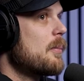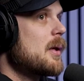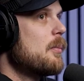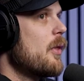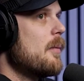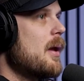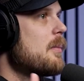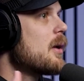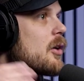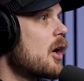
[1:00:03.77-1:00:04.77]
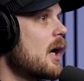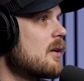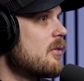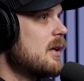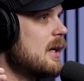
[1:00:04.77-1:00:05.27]
from people that maybe are
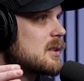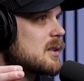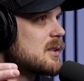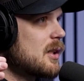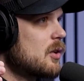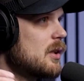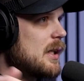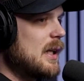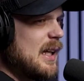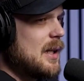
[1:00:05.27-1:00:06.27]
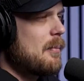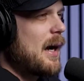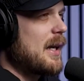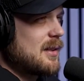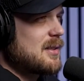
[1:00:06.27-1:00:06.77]
not even necessarily in
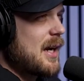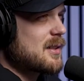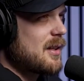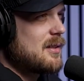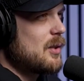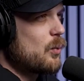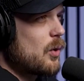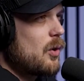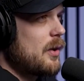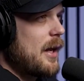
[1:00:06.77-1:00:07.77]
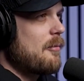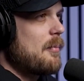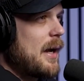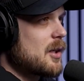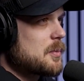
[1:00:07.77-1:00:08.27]
my exact ideal role and have
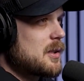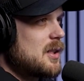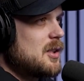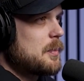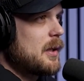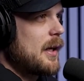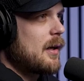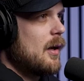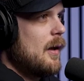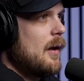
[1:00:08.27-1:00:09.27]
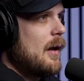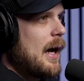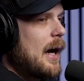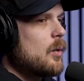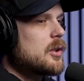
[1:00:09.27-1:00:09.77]
my expertise, but like,
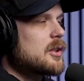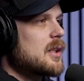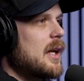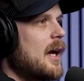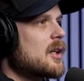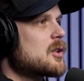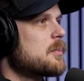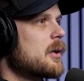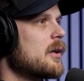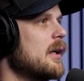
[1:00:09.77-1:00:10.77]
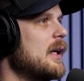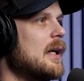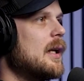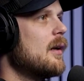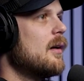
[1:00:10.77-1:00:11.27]
how does an expert
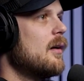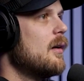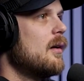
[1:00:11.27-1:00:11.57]
in